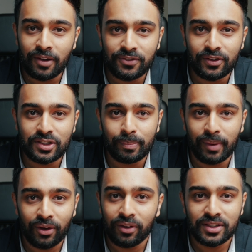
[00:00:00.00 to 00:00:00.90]
first
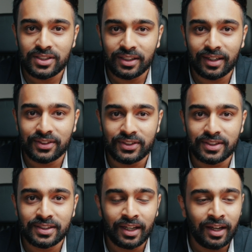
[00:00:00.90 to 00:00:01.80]
biology
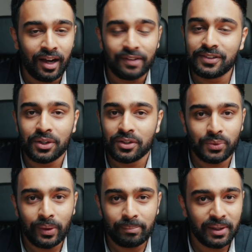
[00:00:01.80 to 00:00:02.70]
lectures after not
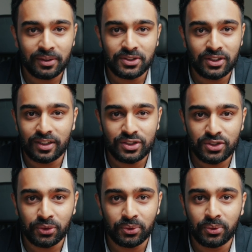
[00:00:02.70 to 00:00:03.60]
doing biology in
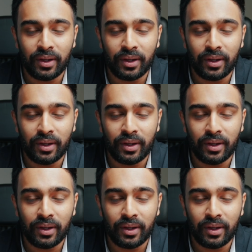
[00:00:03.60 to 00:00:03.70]
school,